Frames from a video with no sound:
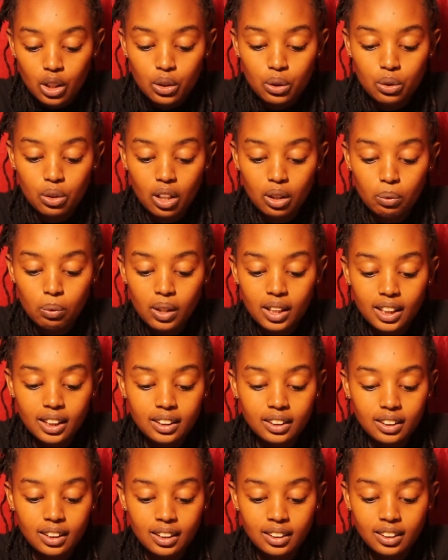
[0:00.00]
You can work
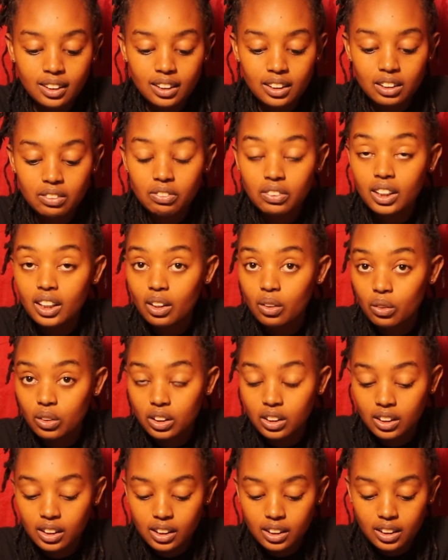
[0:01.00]
in intensive care
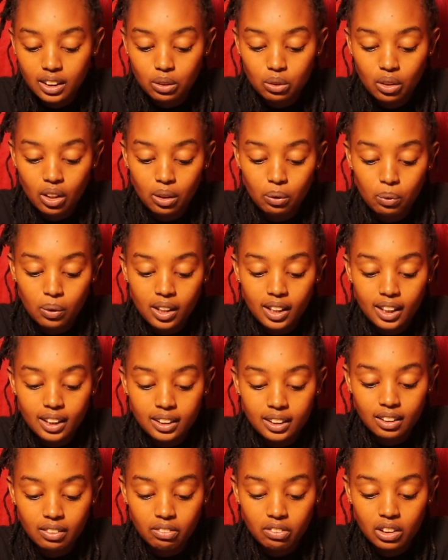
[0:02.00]
coordinator. You can work
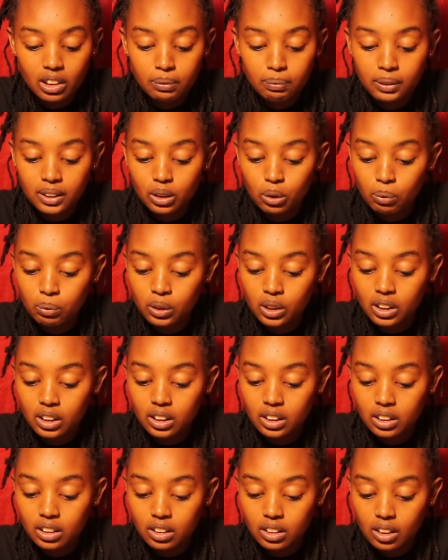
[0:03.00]
a field-based
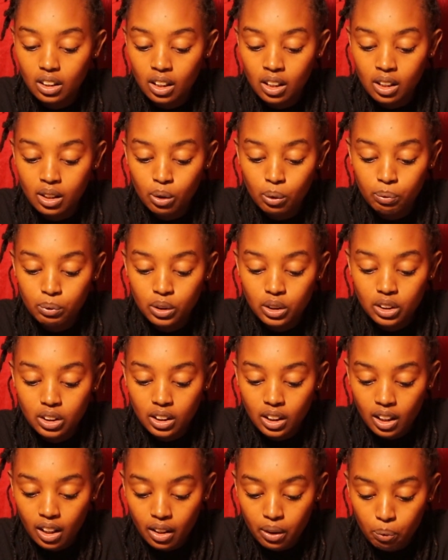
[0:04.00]
community
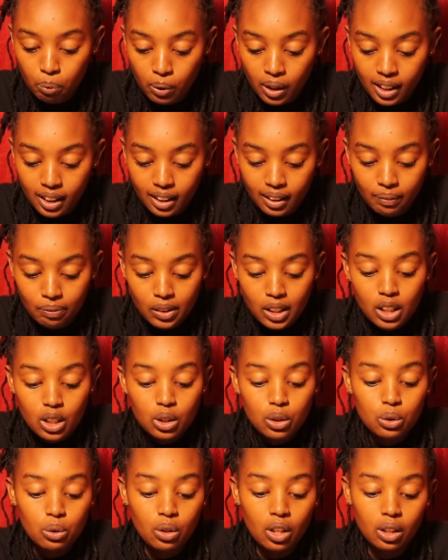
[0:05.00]
health worker.
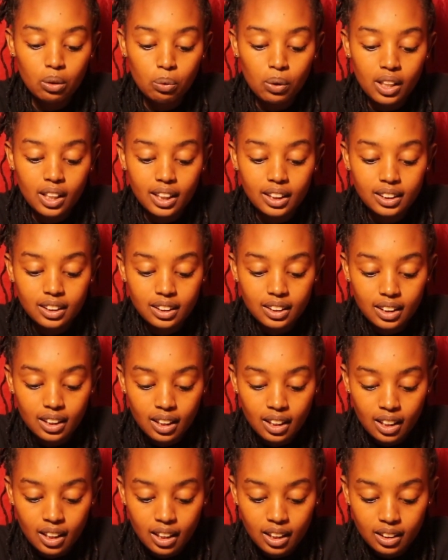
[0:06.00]
You can work as
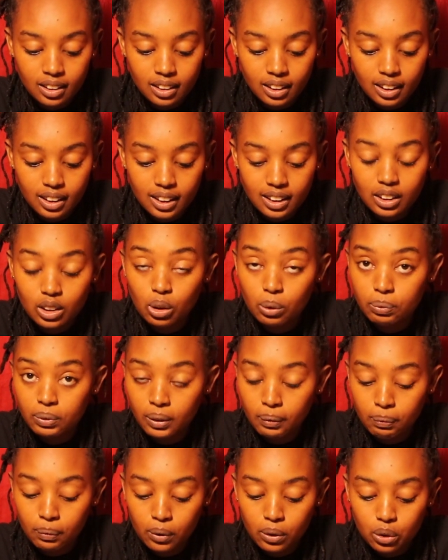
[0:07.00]
a desktop
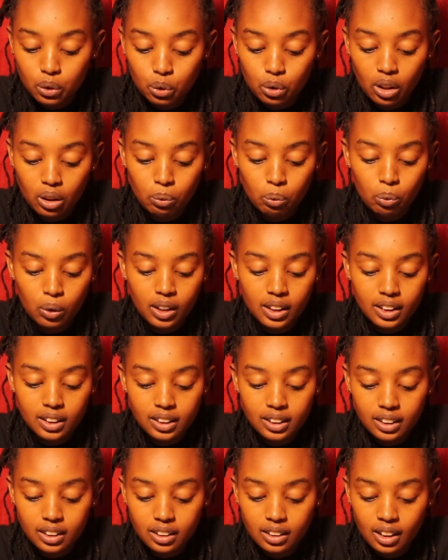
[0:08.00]
support. You can work
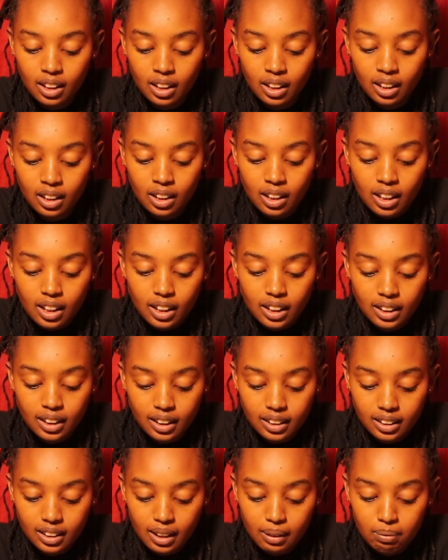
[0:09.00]
in
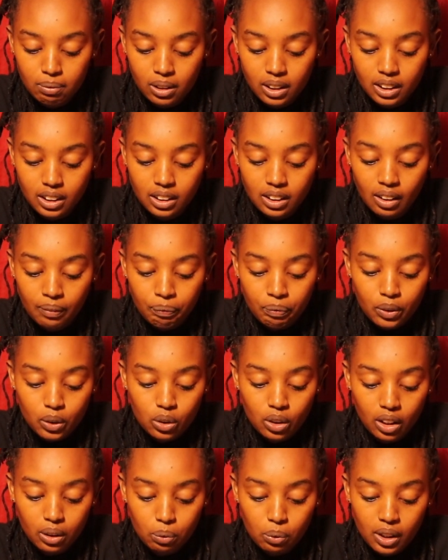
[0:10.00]
assembly.
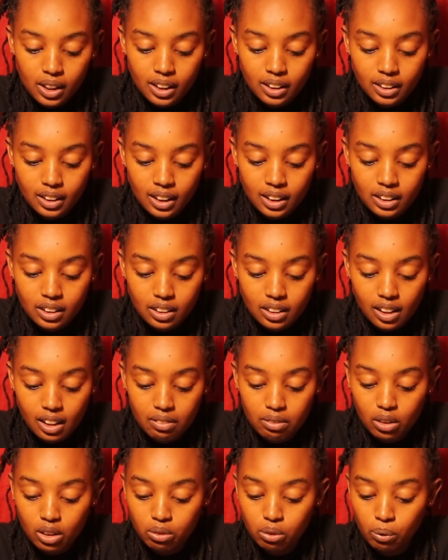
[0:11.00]
You can work in
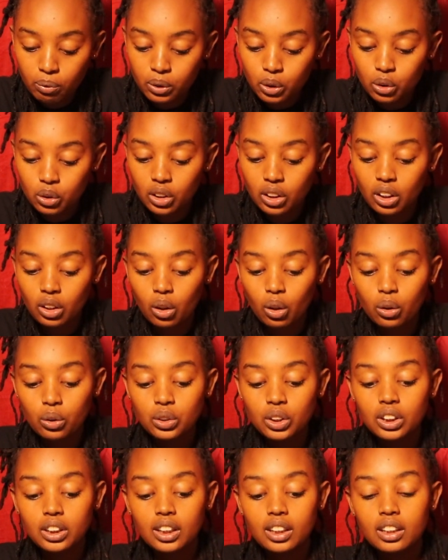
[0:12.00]
entry-level information
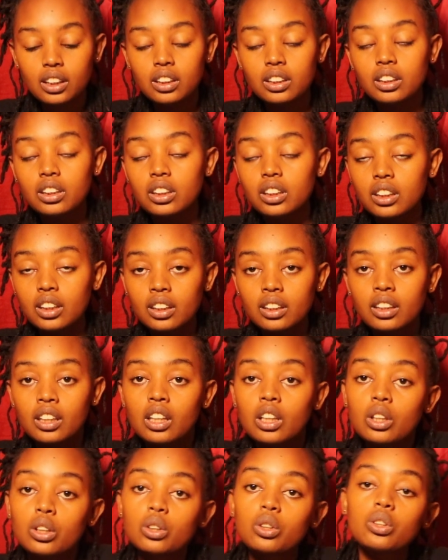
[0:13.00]
technology technician.
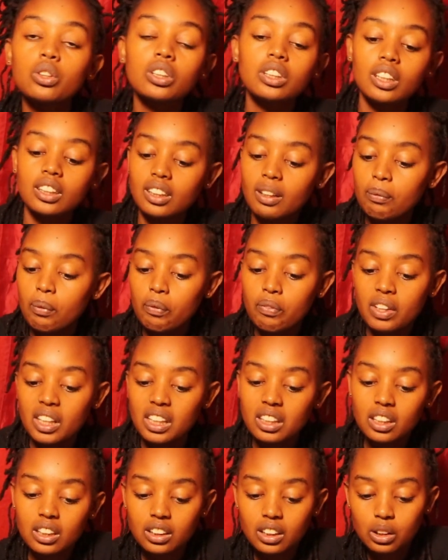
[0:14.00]
So these are some of the
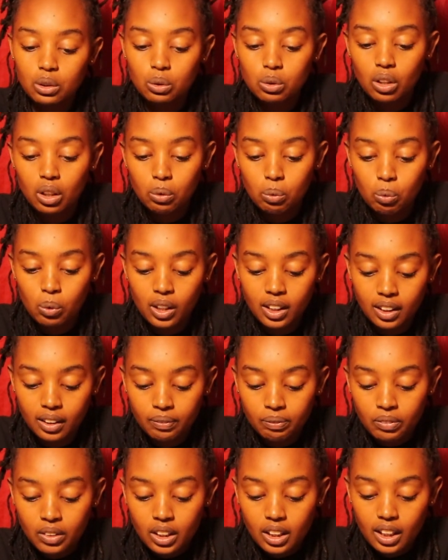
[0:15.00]
areas that you can work.
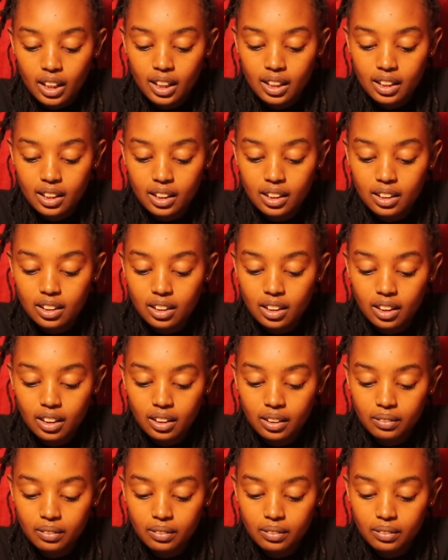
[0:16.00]
And then